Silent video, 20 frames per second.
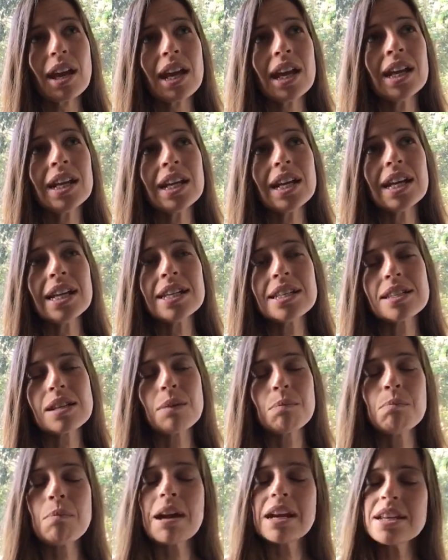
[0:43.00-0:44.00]
It is
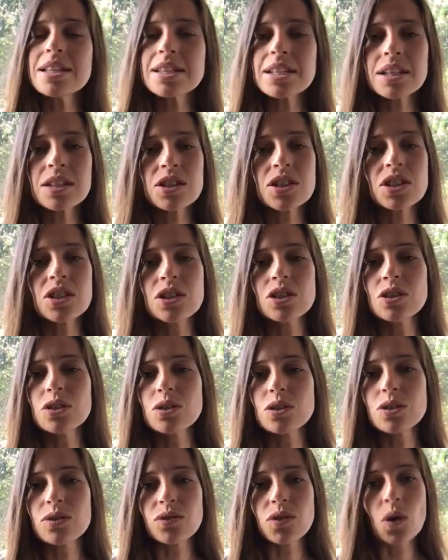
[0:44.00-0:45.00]
amazing to
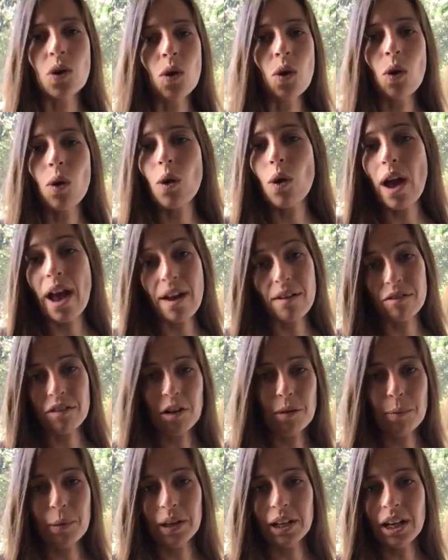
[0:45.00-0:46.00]
use for
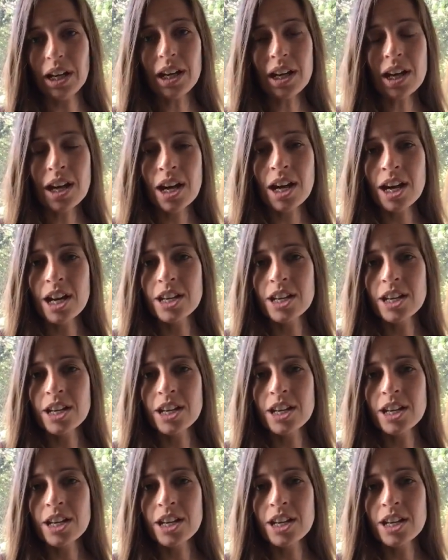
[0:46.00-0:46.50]
everybody.